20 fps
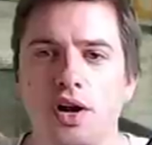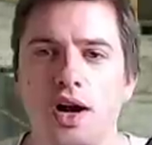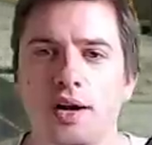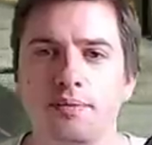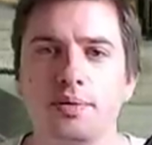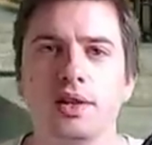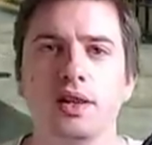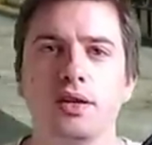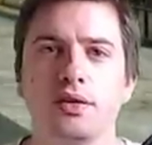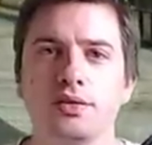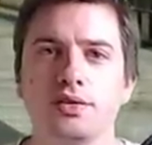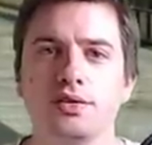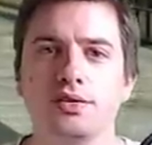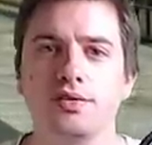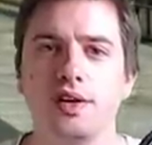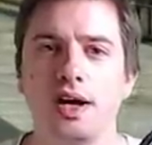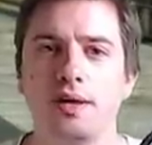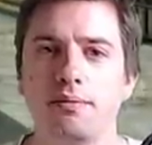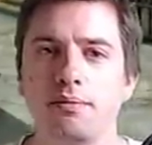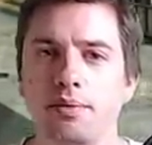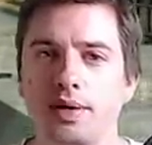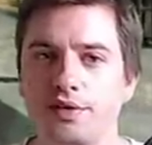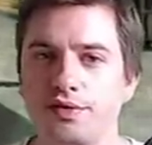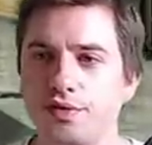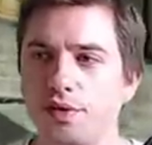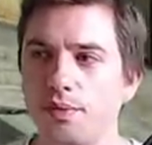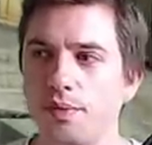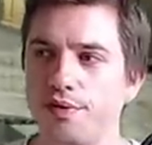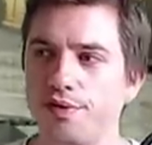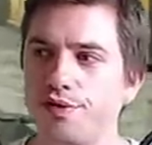up close to them, but
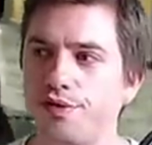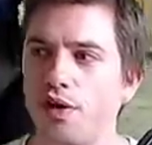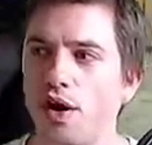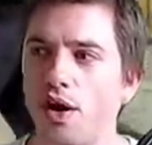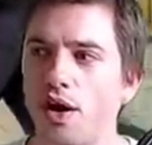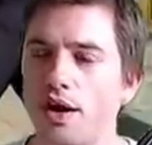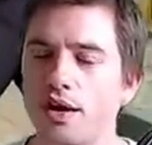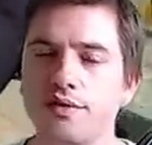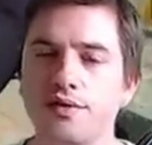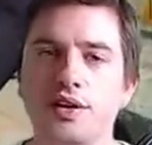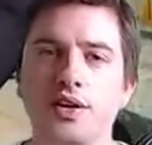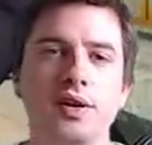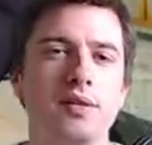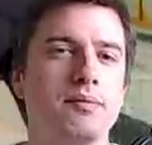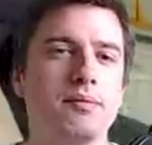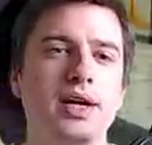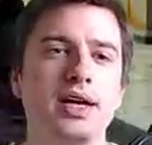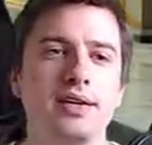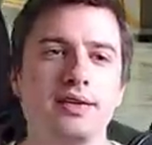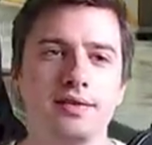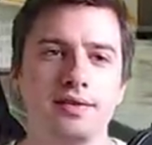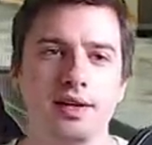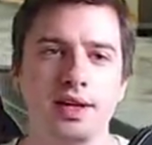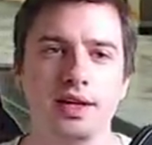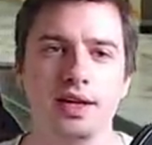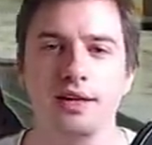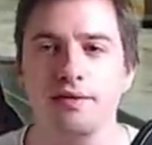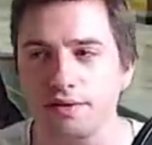from afar they're amazing.